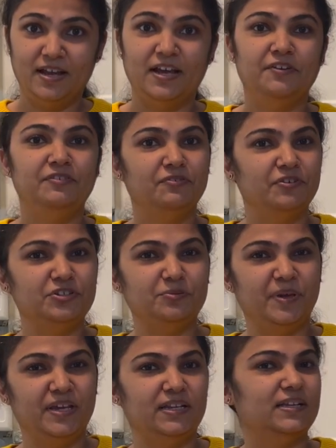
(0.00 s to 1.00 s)
if you want to
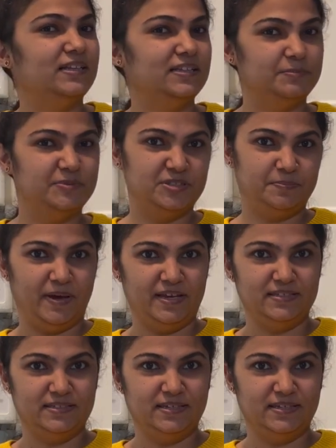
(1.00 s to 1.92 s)
make it a little bit spicy.